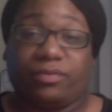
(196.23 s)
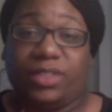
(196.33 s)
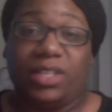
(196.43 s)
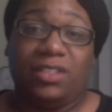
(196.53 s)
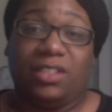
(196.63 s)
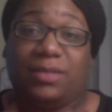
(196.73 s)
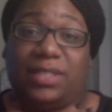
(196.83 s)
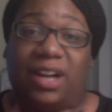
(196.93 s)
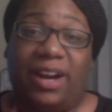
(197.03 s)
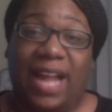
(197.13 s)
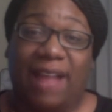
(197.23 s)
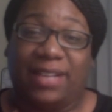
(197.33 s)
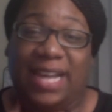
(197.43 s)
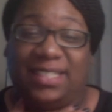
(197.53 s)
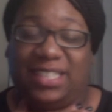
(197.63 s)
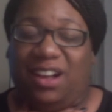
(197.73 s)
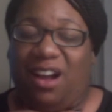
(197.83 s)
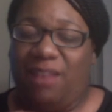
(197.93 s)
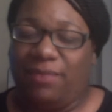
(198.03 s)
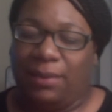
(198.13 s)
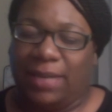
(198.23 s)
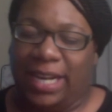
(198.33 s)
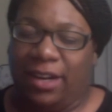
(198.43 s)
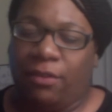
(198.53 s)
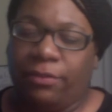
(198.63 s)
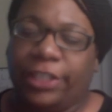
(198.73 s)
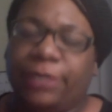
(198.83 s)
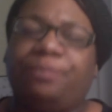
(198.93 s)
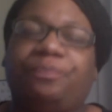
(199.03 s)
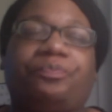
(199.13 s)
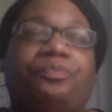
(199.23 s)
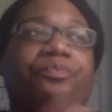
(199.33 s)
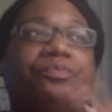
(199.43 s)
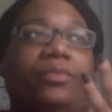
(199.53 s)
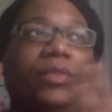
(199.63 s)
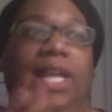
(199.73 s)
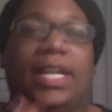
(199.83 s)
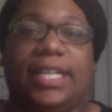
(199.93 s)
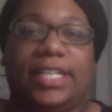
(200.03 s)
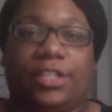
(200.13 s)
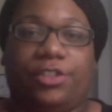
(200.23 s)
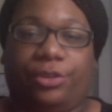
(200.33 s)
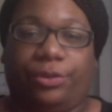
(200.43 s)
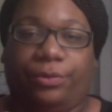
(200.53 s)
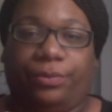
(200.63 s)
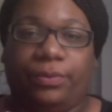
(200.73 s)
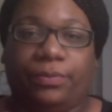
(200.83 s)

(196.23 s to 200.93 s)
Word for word: Excuse me, sorry, I have a nasty cough that I'm getting over. And there's the truth.